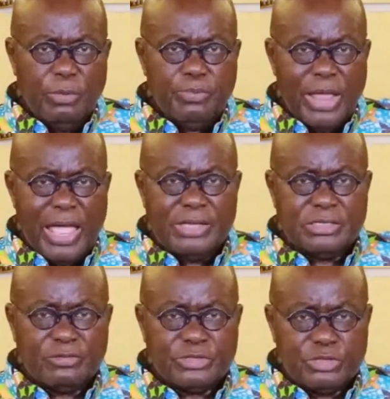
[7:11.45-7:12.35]

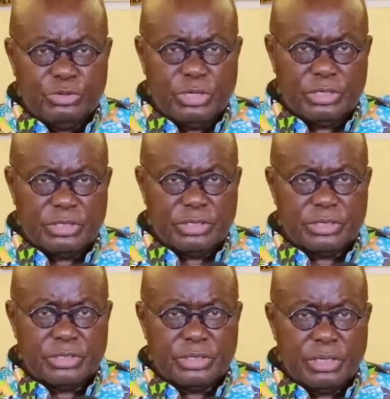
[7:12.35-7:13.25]
compliance of
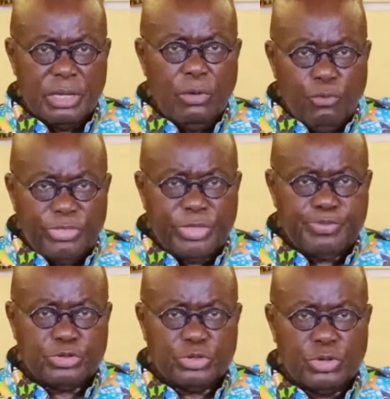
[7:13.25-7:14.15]
students with the
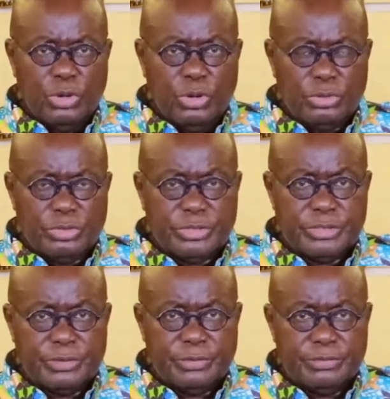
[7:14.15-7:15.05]

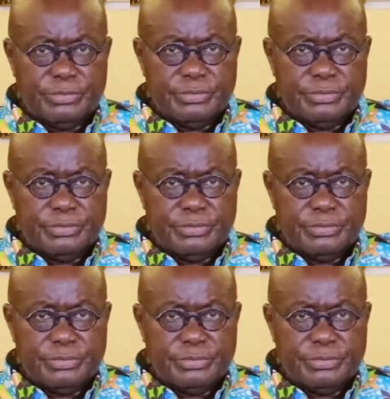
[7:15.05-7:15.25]
protocols.